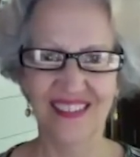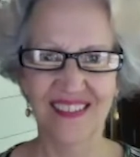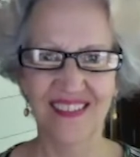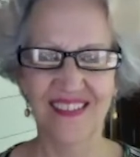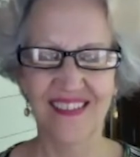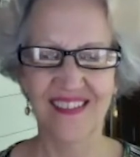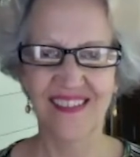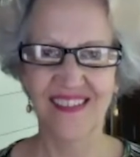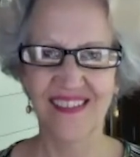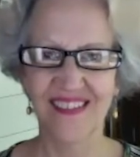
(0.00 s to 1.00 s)

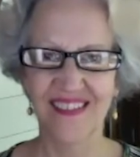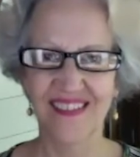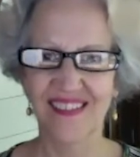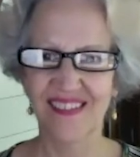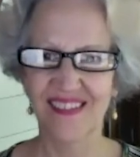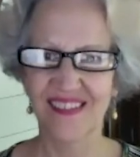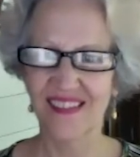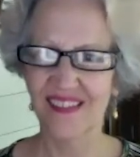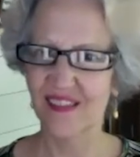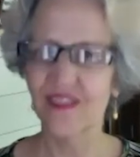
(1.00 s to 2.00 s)

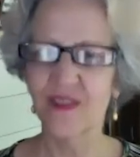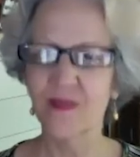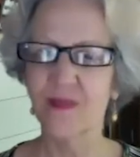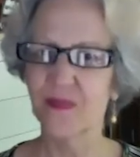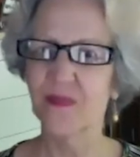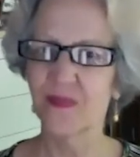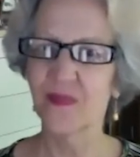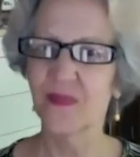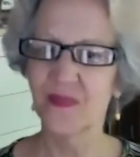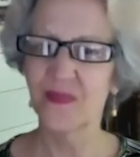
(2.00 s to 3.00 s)

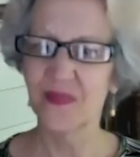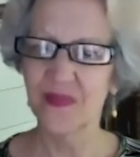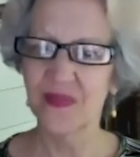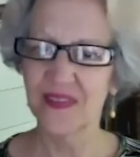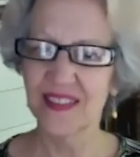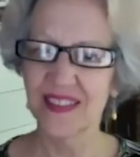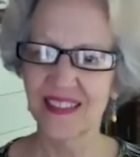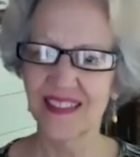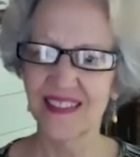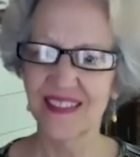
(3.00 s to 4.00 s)

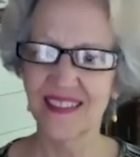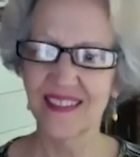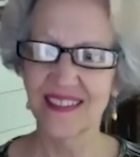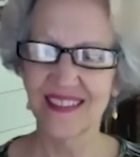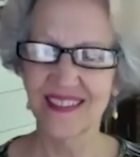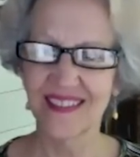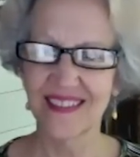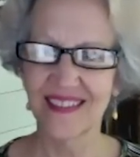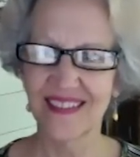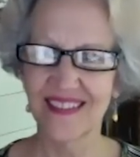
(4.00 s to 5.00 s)

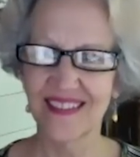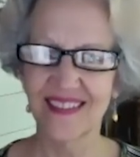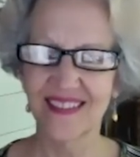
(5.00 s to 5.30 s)
No words are spoken by the person on screen.